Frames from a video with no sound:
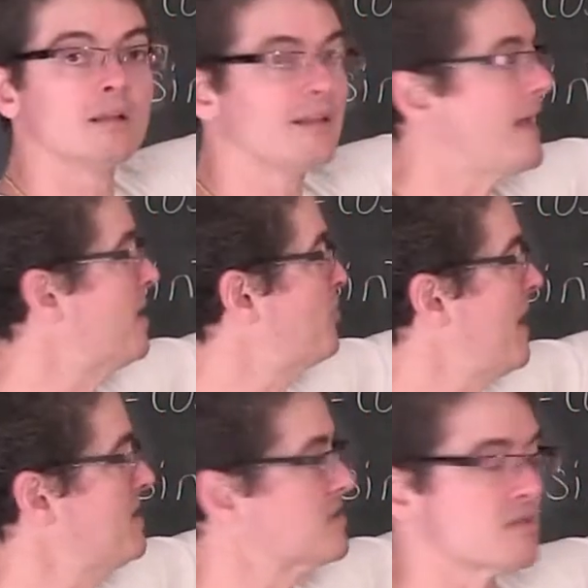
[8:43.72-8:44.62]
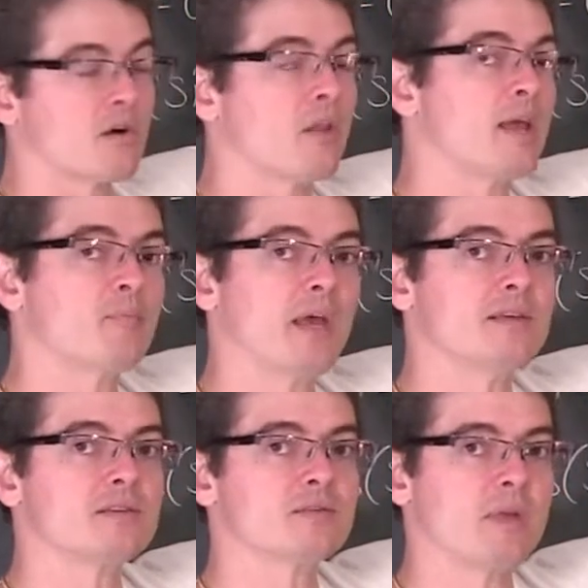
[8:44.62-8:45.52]
like bases, and our like
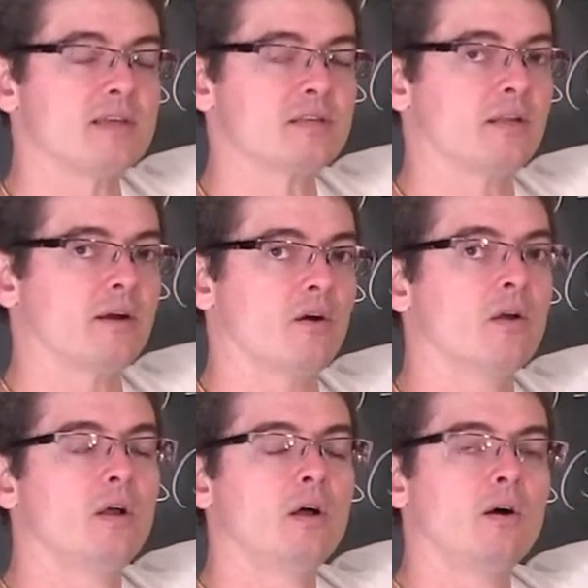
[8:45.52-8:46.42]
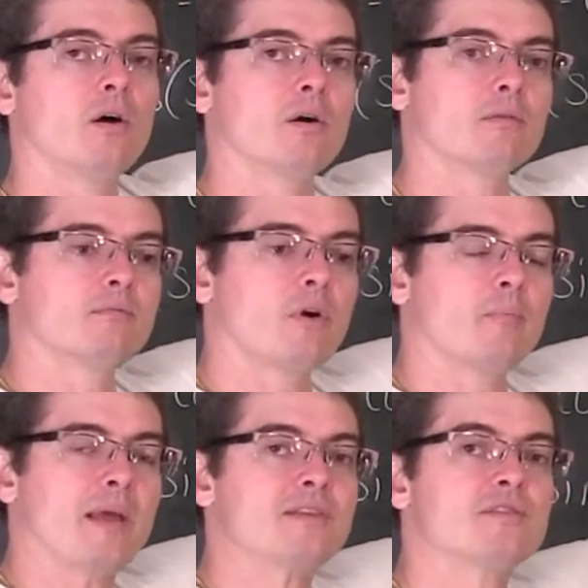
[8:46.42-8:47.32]
bases basically are, are, are
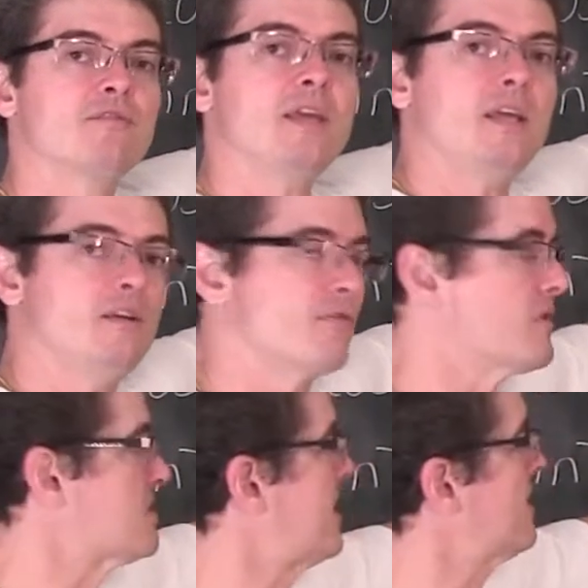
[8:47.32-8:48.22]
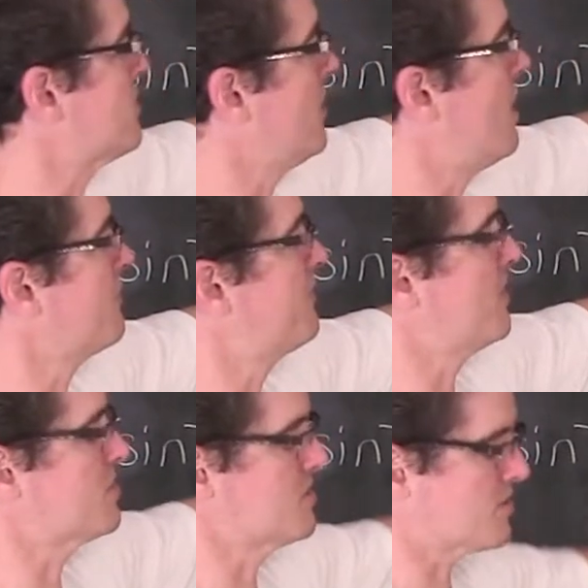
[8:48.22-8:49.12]
base of e for this natural log
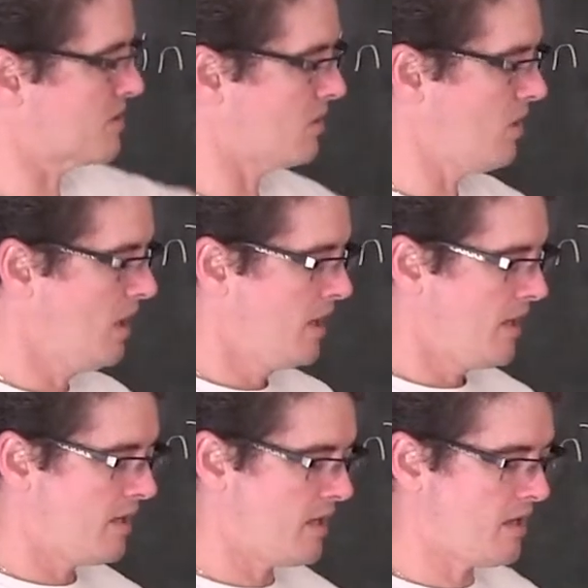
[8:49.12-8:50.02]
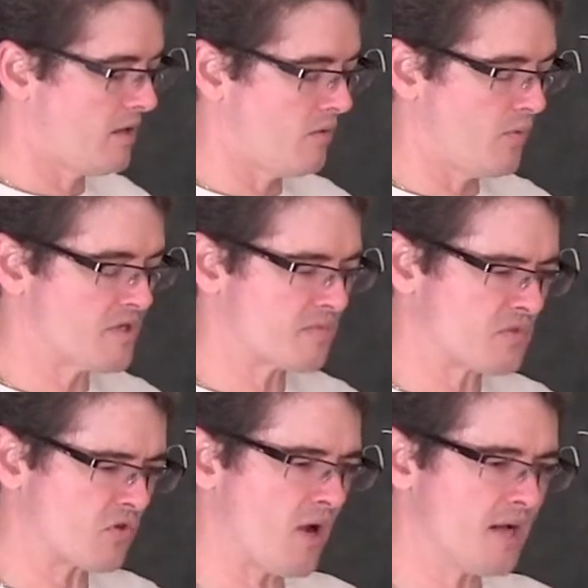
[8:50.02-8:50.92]
function. So Again, we
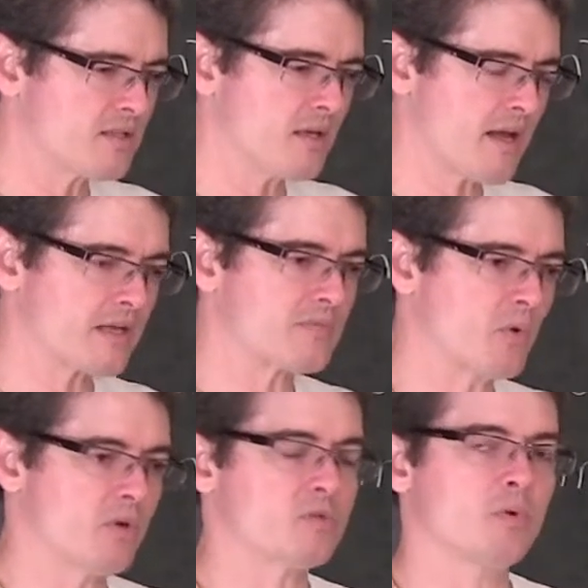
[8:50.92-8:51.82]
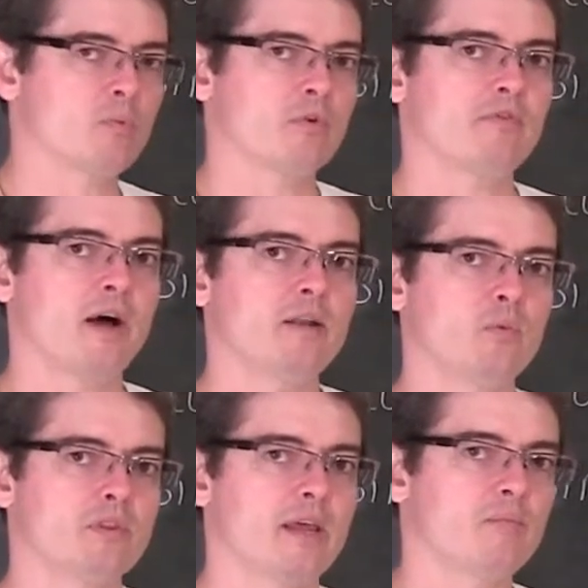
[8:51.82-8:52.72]
subtract exponents when we're dividing
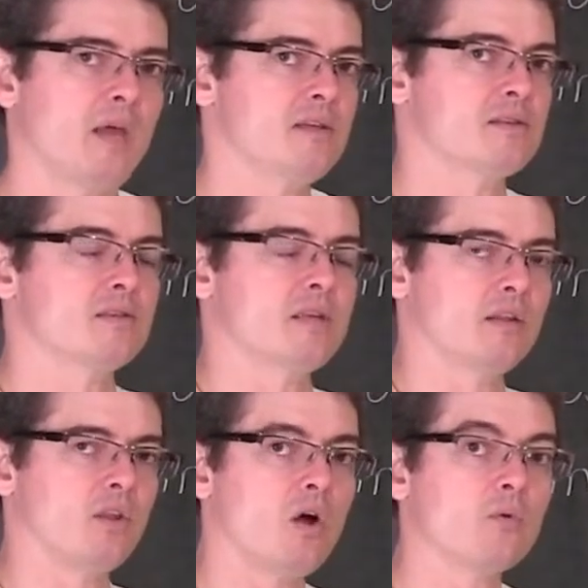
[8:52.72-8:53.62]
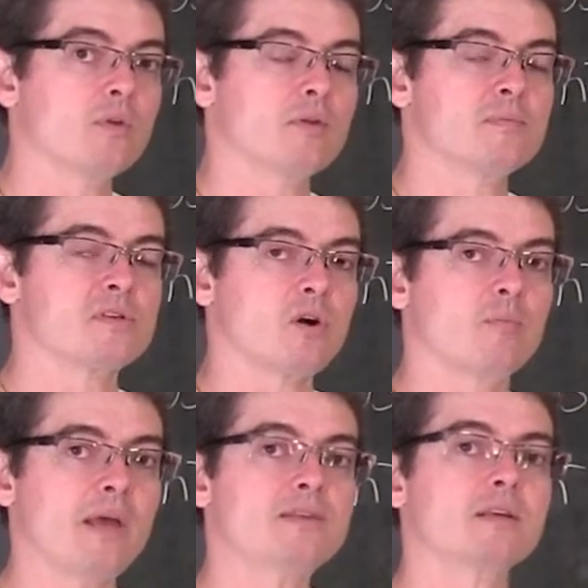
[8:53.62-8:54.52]
with like bases, and logarithms are
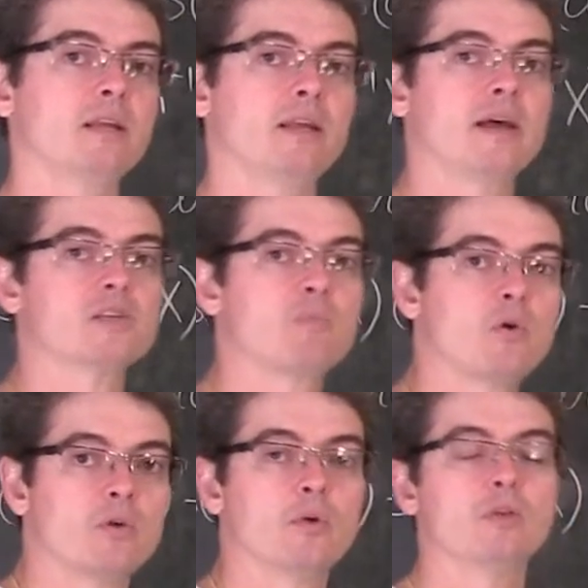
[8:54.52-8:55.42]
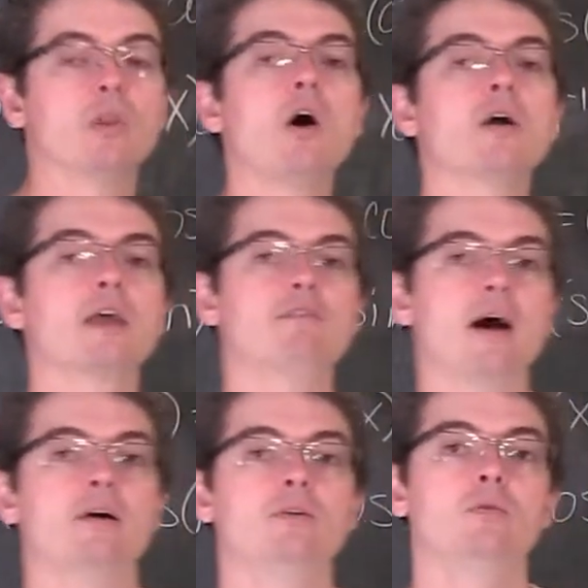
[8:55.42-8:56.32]
basically an exponent. When you log a
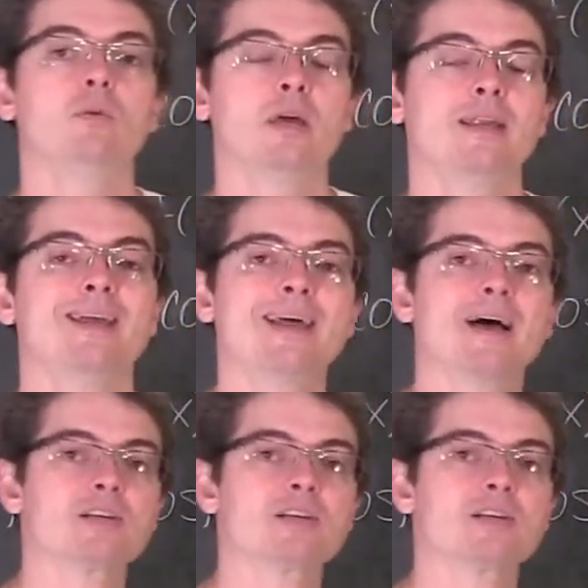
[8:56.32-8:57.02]
value, you get an